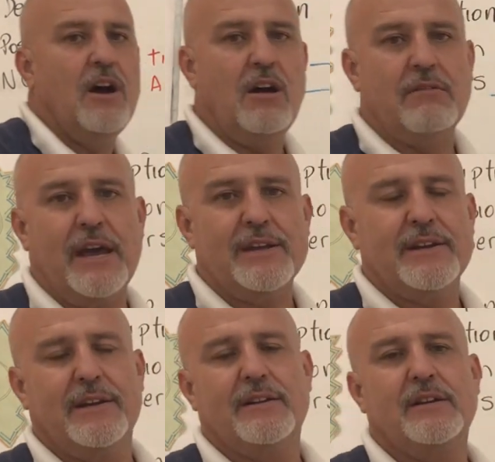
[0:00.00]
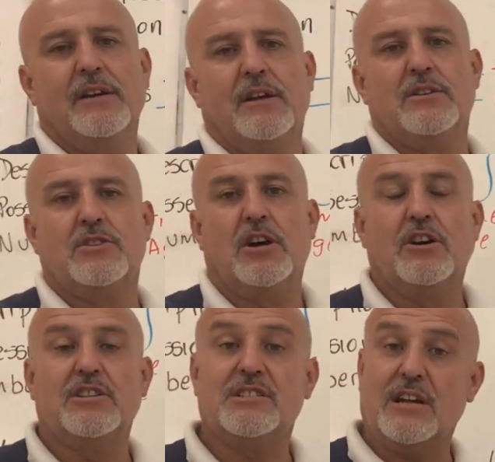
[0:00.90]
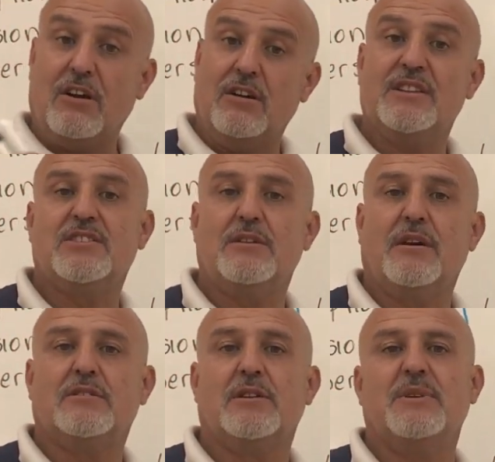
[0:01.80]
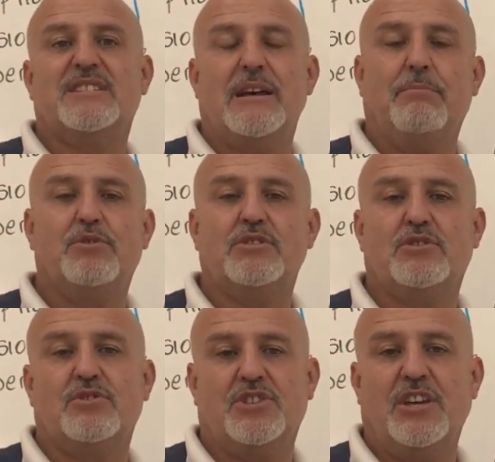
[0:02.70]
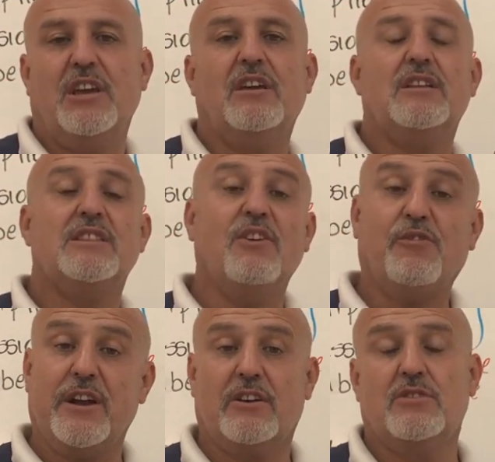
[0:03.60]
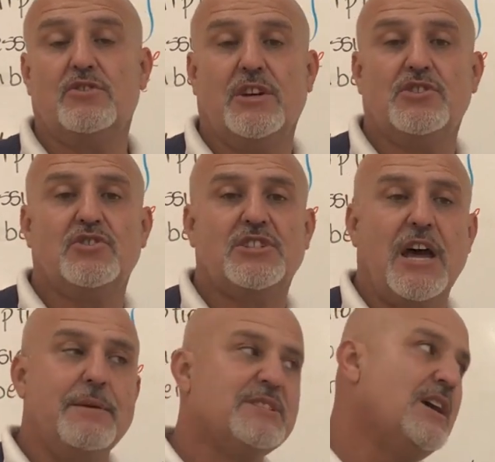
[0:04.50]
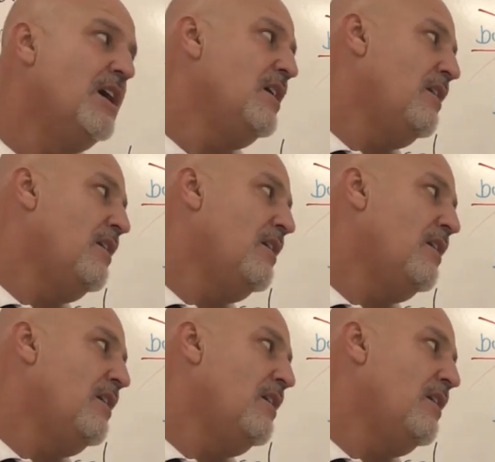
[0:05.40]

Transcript: All right. So these are only some examples to see different conjugation times